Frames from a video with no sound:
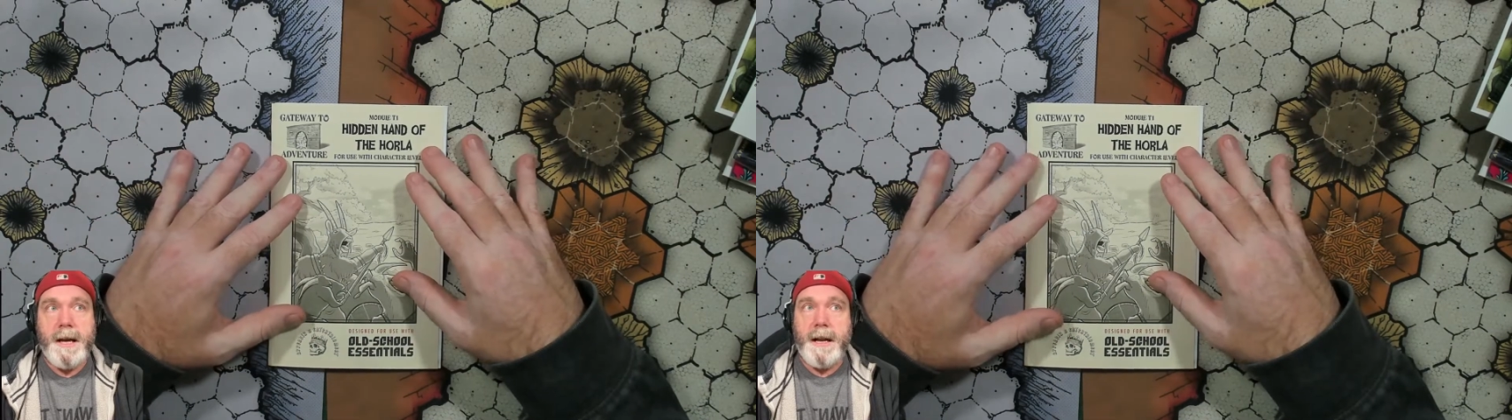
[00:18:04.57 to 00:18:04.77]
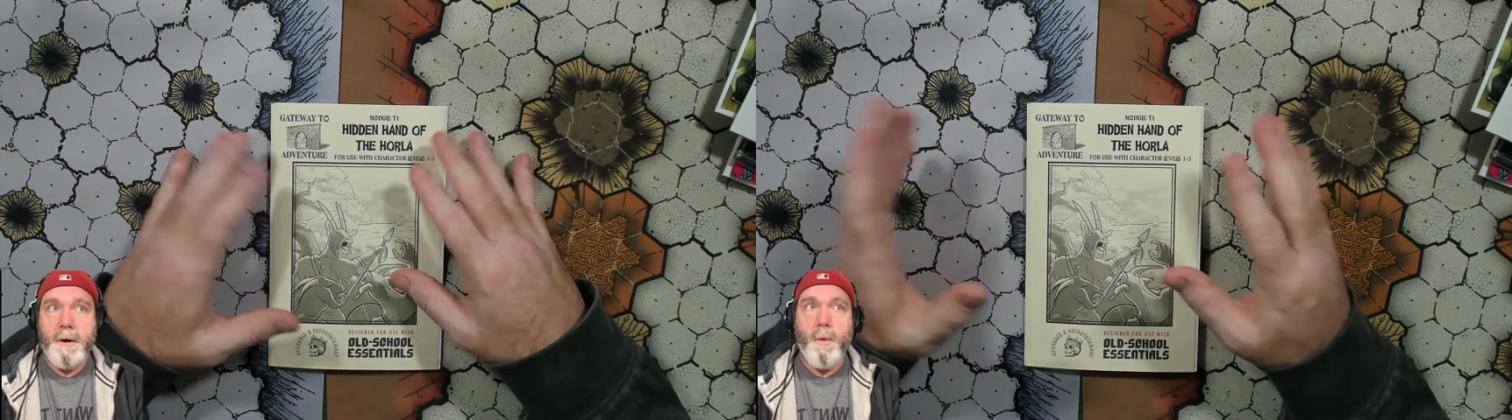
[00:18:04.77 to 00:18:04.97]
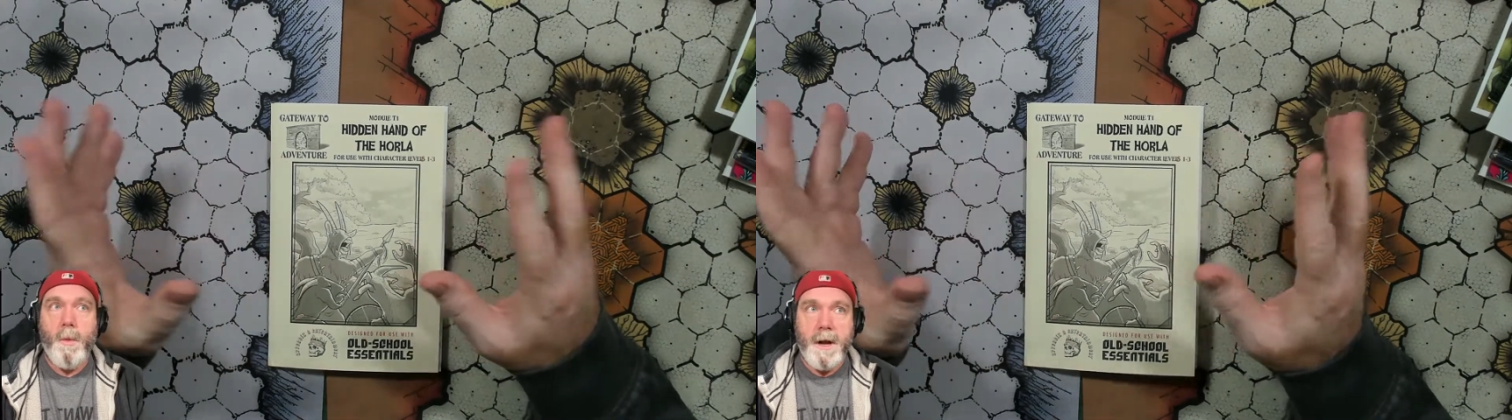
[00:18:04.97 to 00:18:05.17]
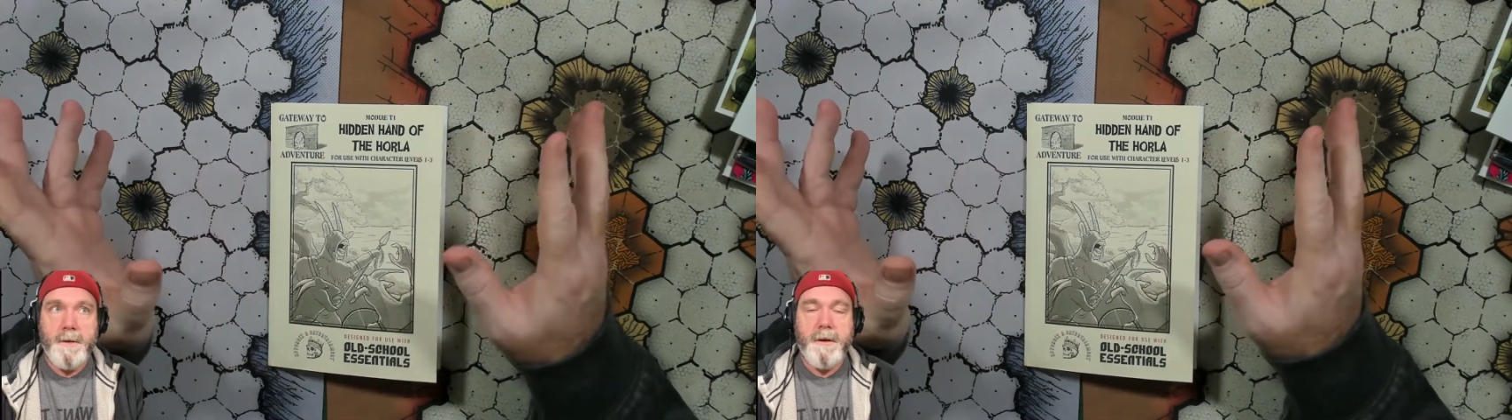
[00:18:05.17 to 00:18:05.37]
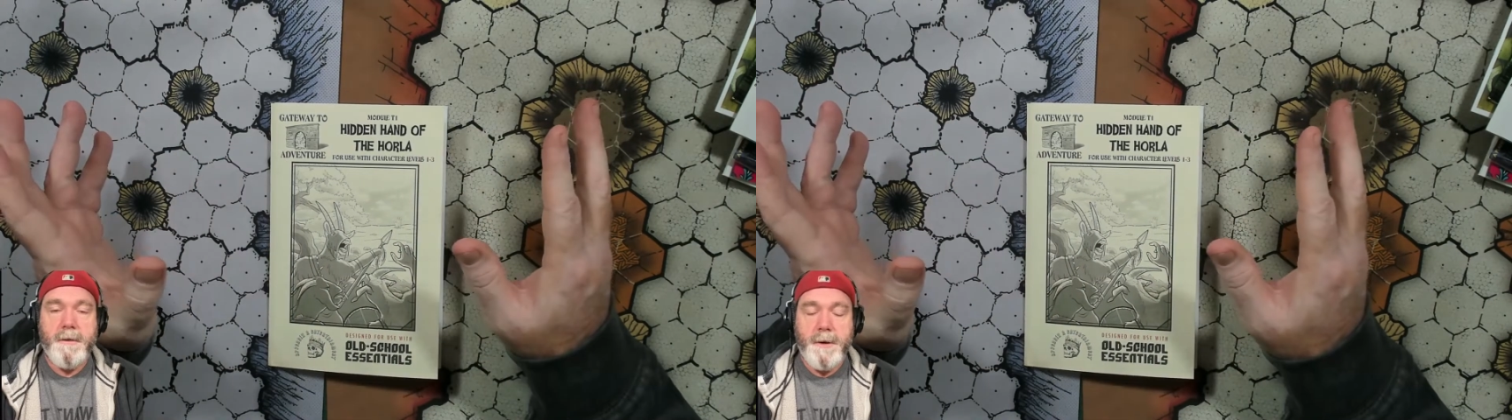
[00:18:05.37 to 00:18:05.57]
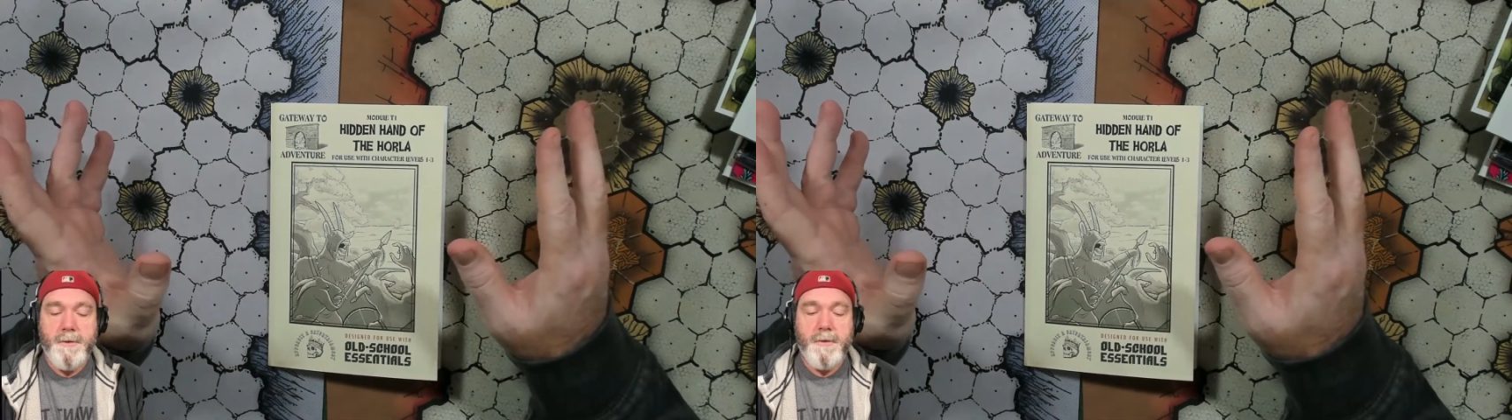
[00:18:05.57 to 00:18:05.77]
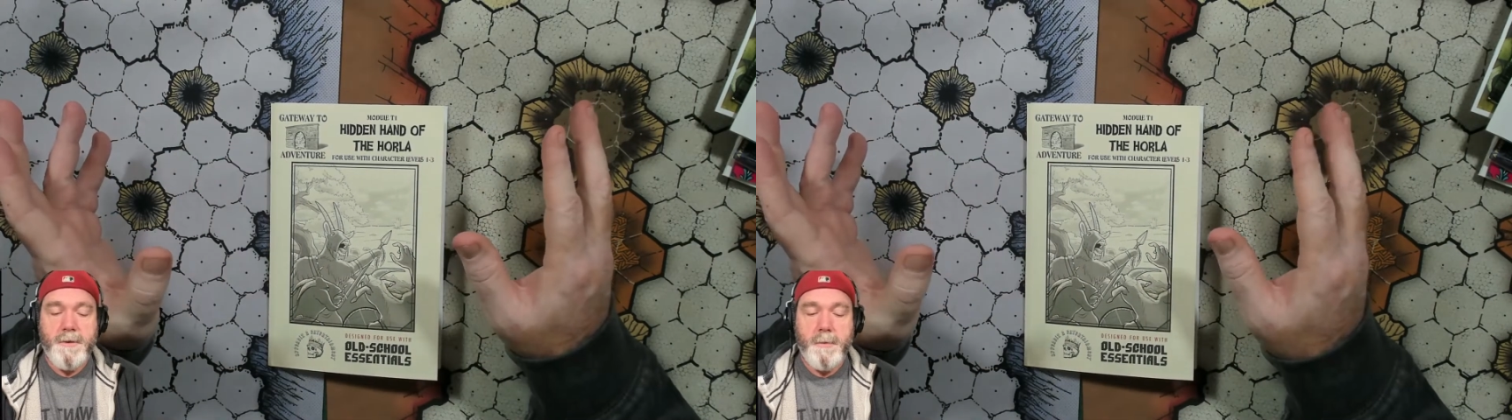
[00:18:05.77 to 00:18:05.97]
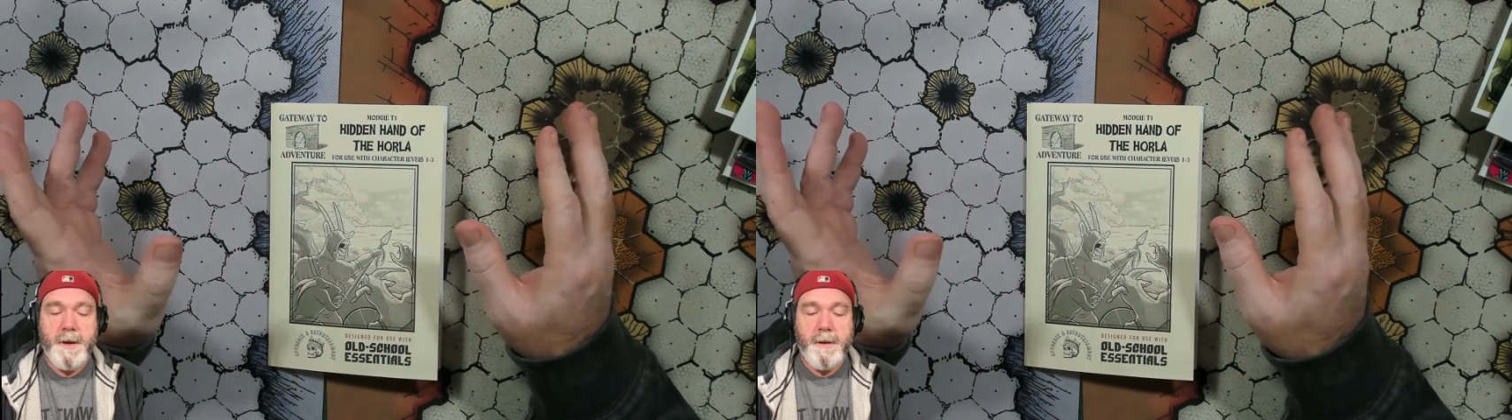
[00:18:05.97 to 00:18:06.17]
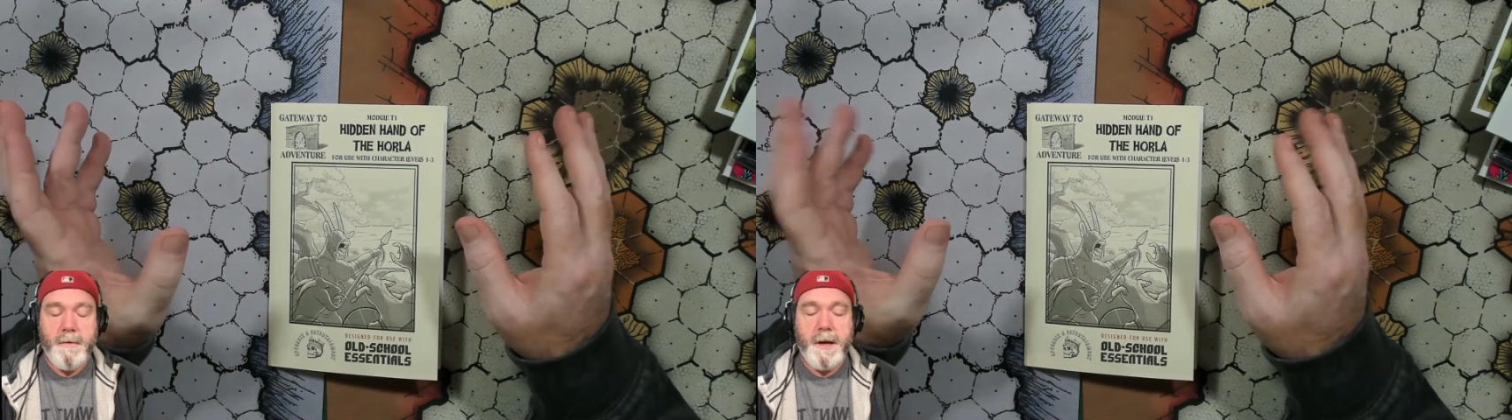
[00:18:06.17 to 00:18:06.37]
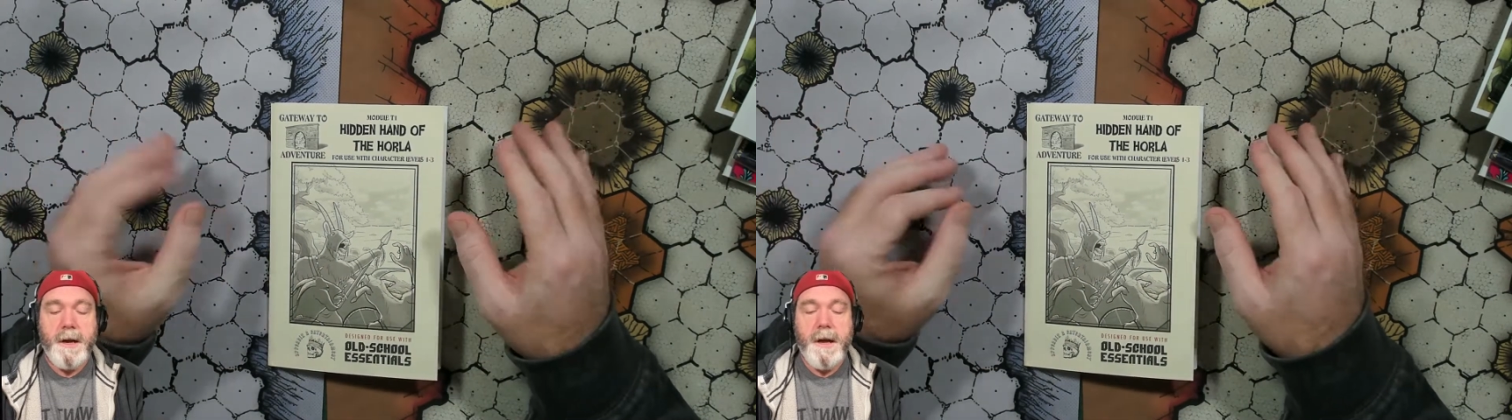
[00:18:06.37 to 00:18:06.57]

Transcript: I know one of their adventures they're redoing,